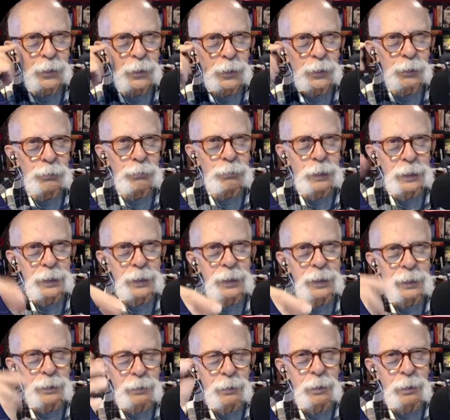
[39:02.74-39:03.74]
George is right.
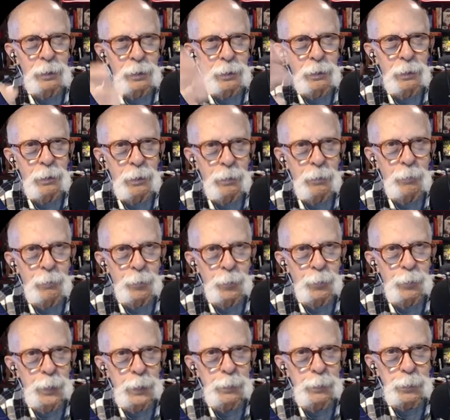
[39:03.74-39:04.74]

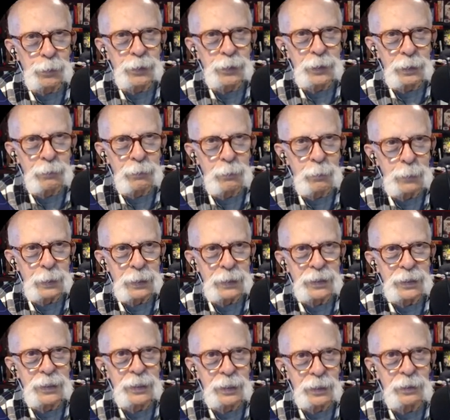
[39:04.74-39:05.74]
People think of them, I
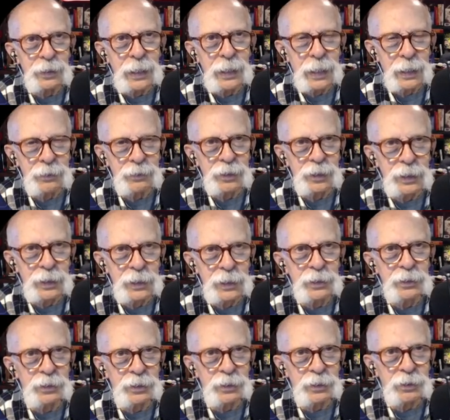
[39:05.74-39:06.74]
think, as an
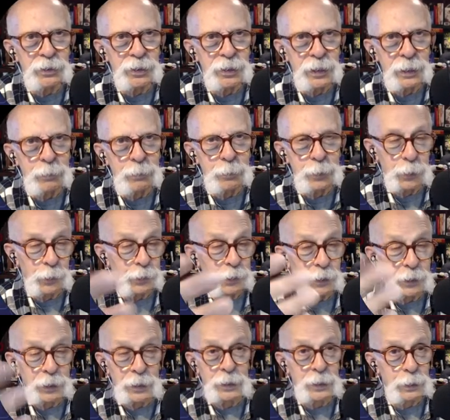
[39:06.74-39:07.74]
Easter thing because
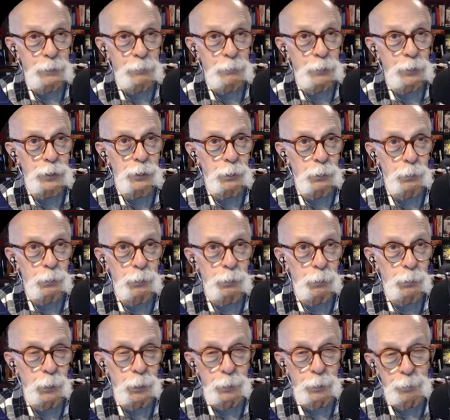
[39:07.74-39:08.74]
I think the original
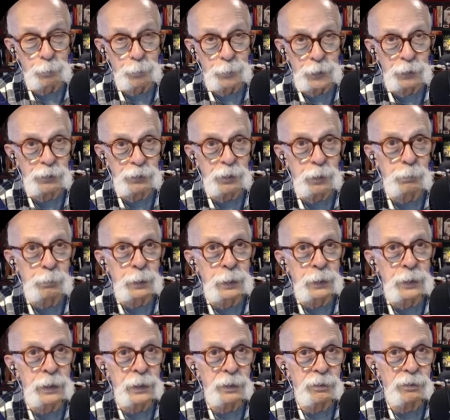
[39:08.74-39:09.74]
were Easter
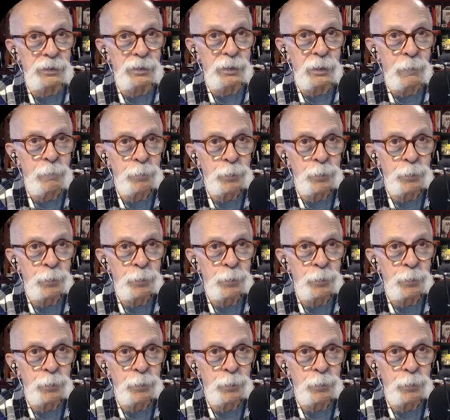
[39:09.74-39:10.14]
bunnies.